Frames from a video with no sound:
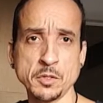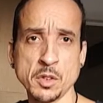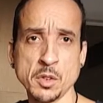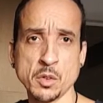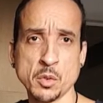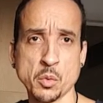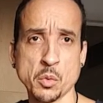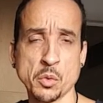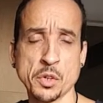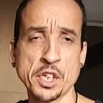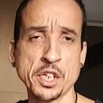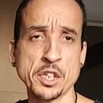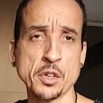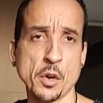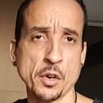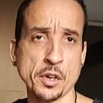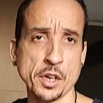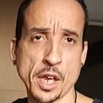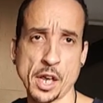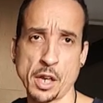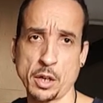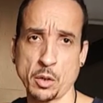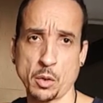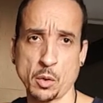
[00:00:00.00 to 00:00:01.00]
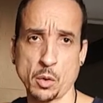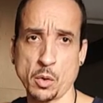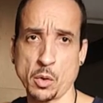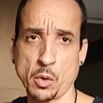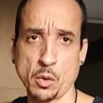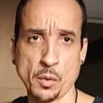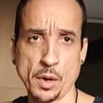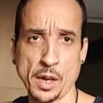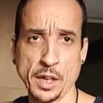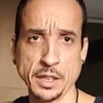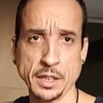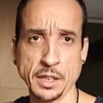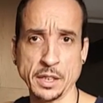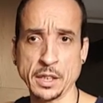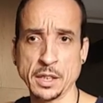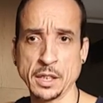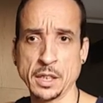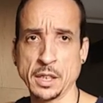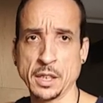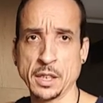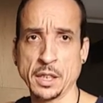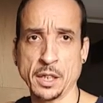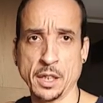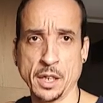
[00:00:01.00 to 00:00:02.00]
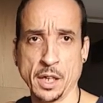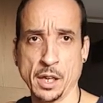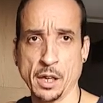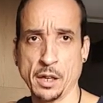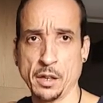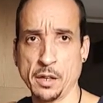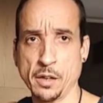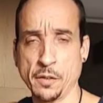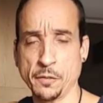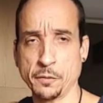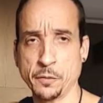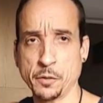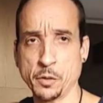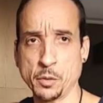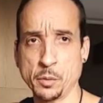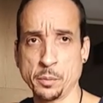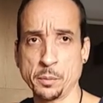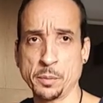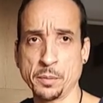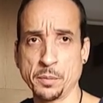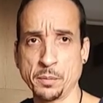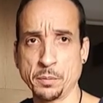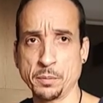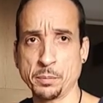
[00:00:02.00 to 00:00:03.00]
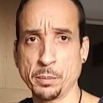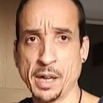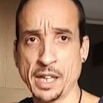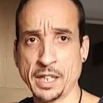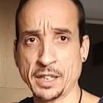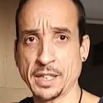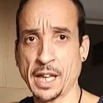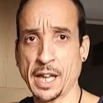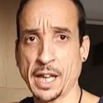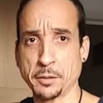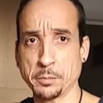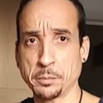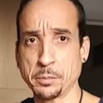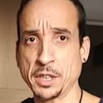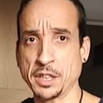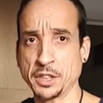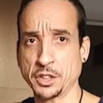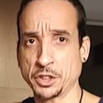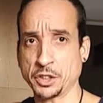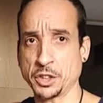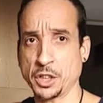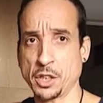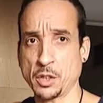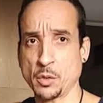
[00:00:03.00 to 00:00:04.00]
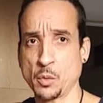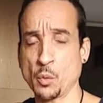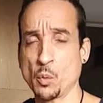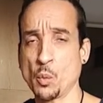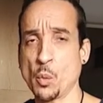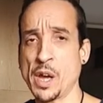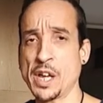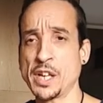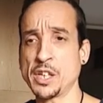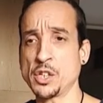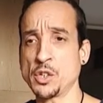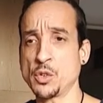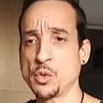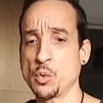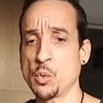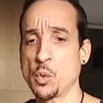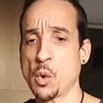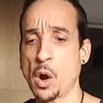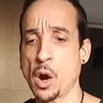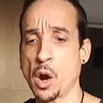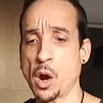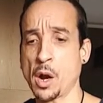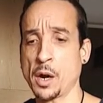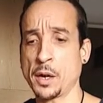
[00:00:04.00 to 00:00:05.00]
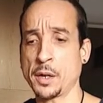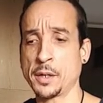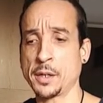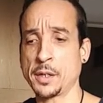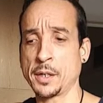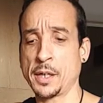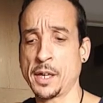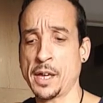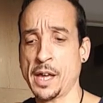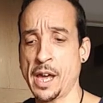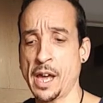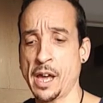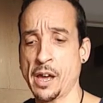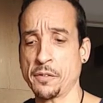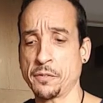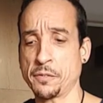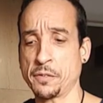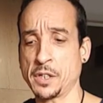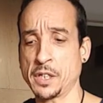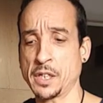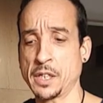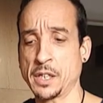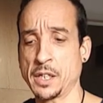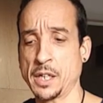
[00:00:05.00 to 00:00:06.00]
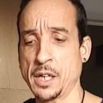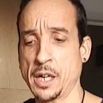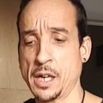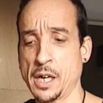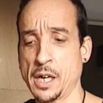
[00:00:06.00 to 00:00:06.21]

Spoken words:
green or yellow or red, if you make that mixture when you are having